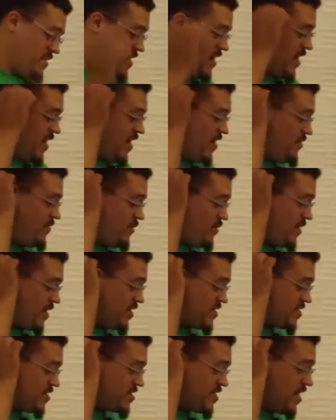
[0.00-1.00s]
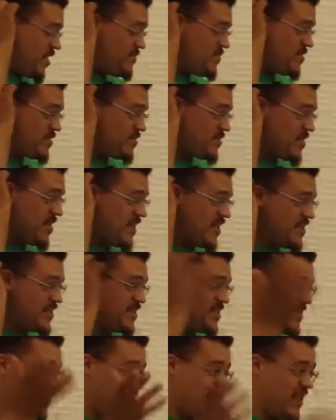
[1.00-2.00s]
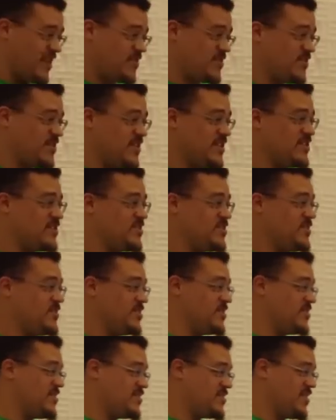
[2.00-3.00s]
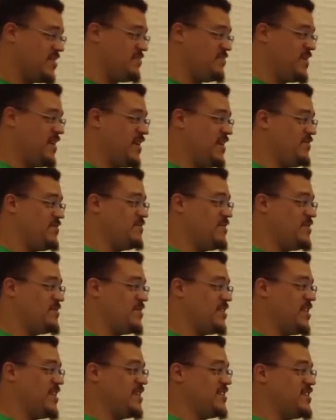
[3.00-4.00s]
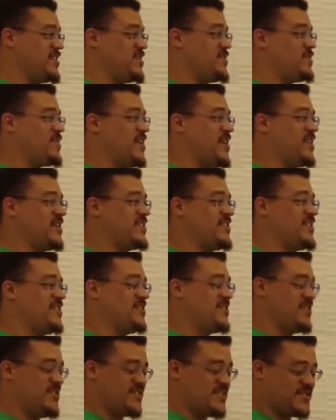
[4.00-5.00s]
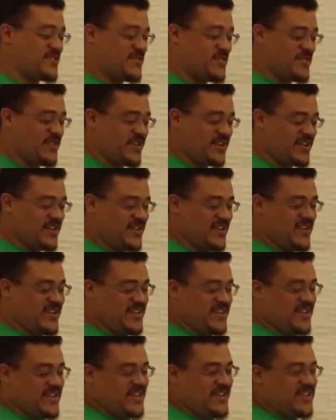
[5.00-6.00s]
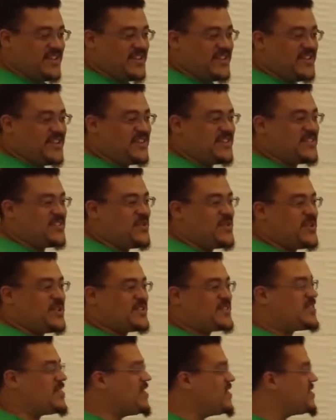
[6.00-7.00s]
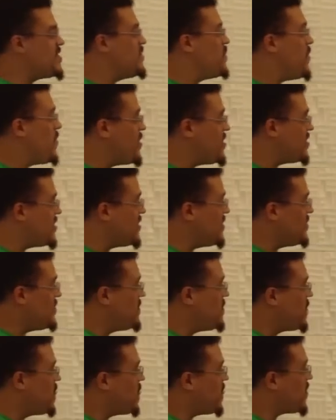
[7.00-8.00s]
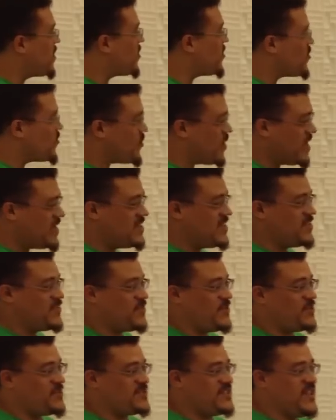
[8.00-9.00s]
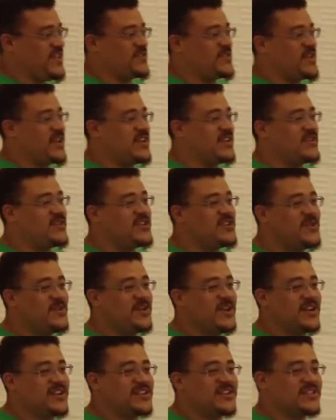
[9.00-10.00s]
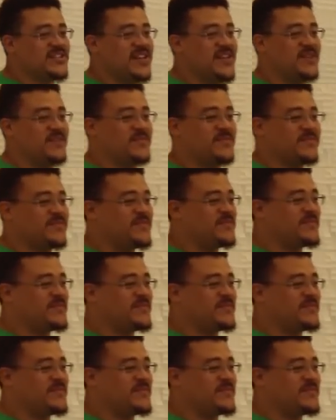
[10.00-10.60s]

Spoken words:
of which some is related to the actual issue, and some may even be related to the product that you're there to support. And so it's important to rein these folks in, right? I mean, you don't want to just let them